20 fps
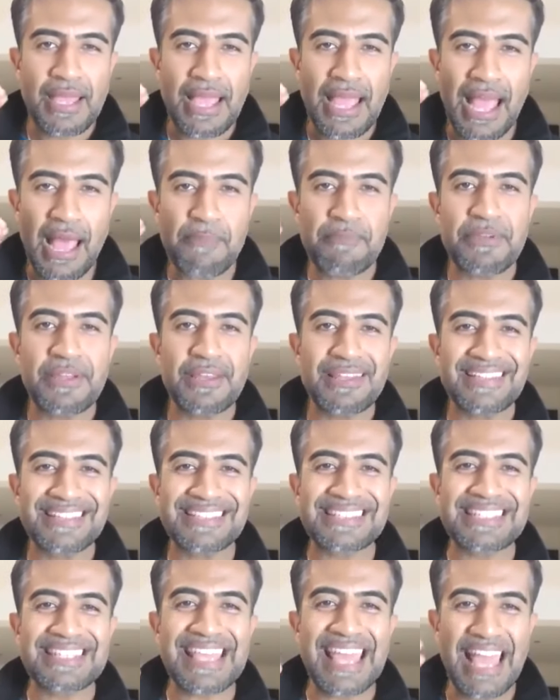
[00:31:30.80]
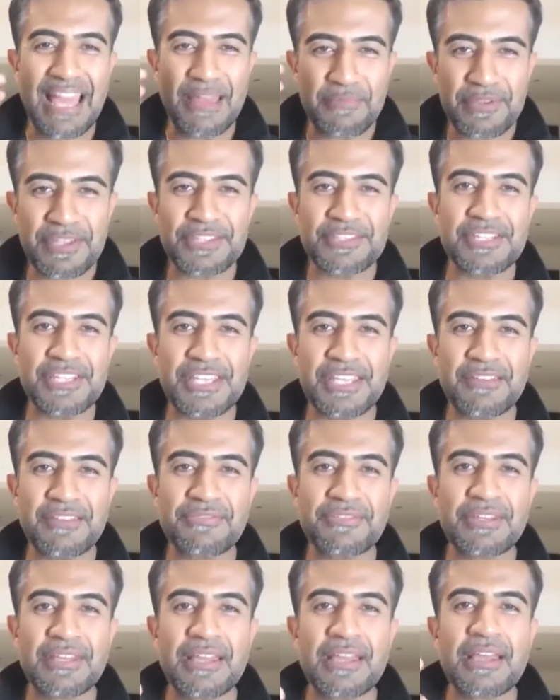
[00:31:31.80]
happiness can be
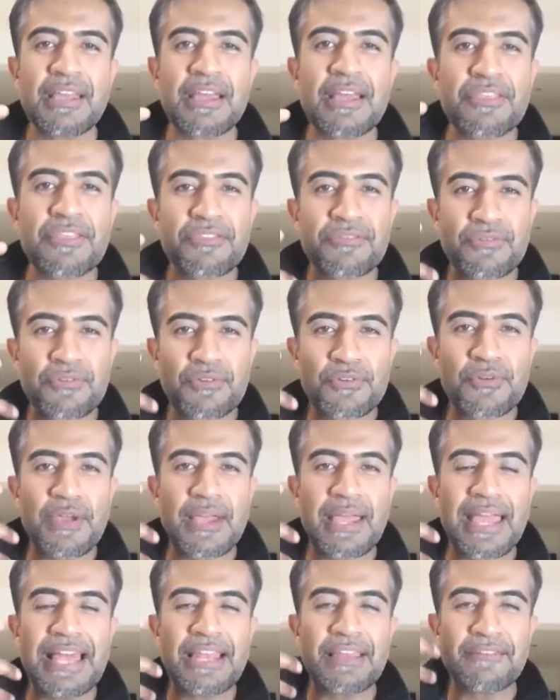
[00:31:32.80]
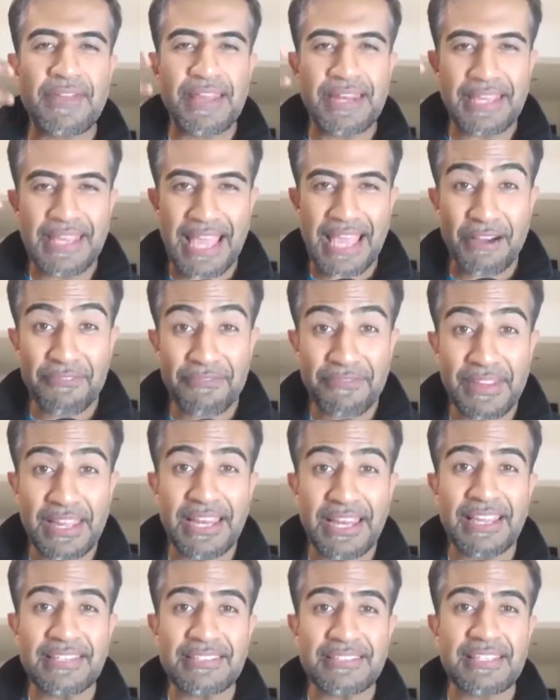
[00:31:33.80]
achieved through elevating our
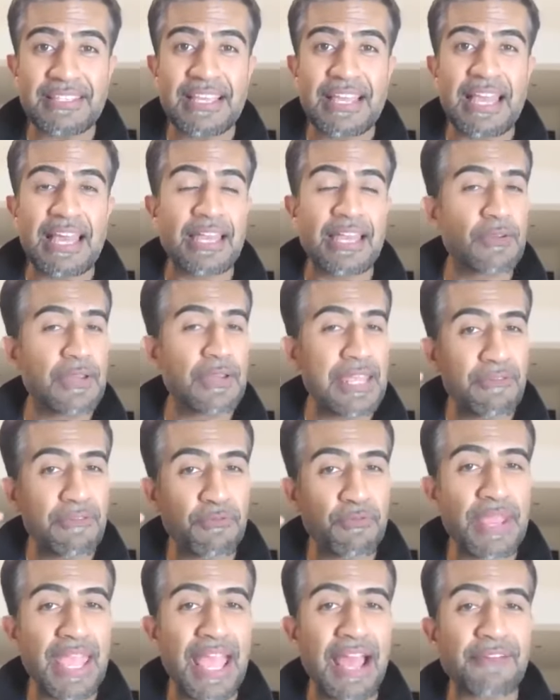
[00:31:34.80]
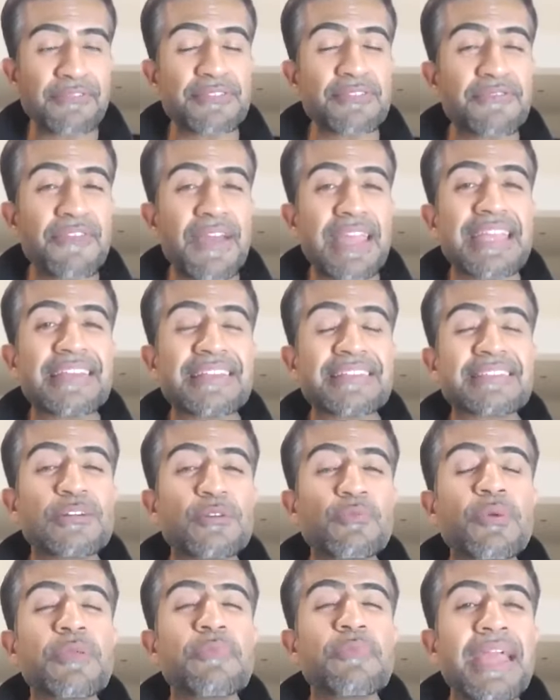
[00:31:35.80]
feelings. And if we have to fake it
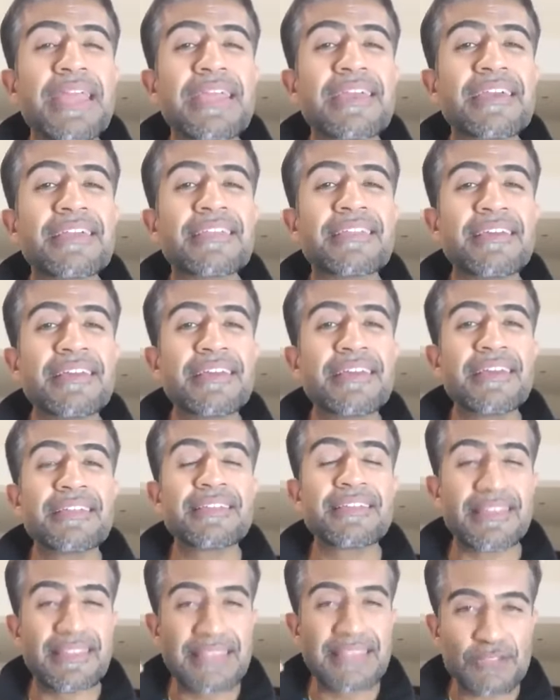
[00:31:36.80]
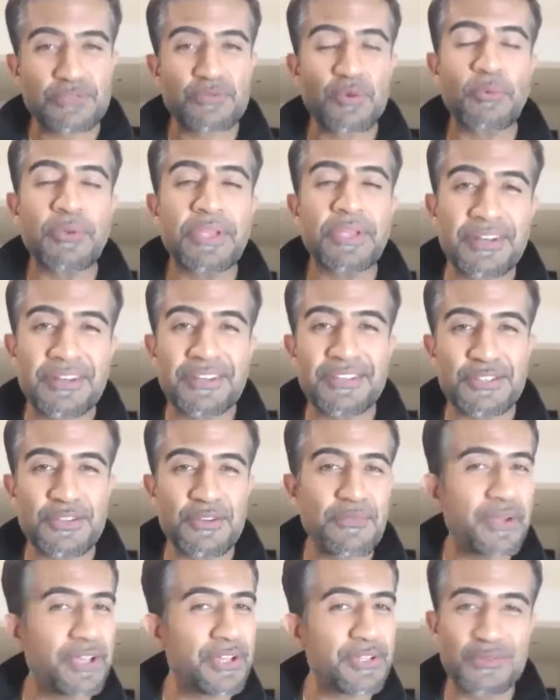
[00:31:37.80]
till we make it, then that's what we've got to
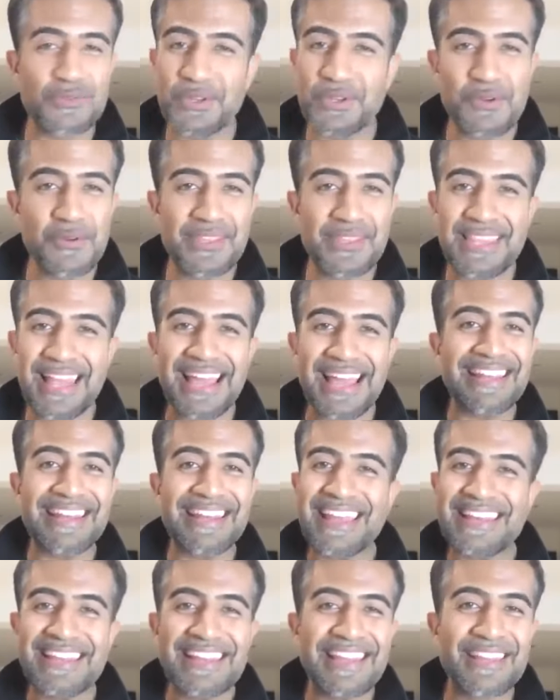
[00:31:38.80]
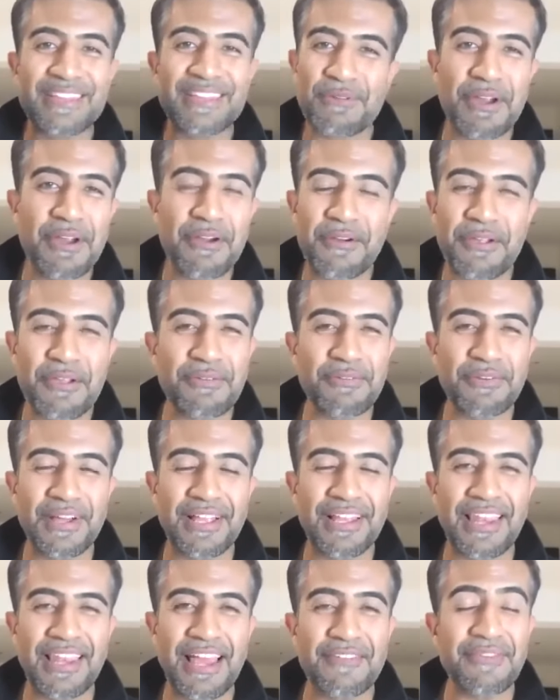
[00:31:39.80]
do, because we're doing that in any other area of
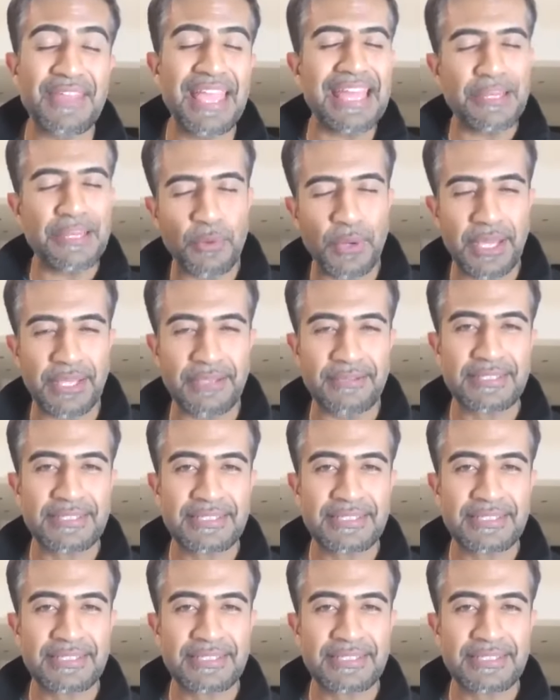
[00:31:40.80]
our life anyway.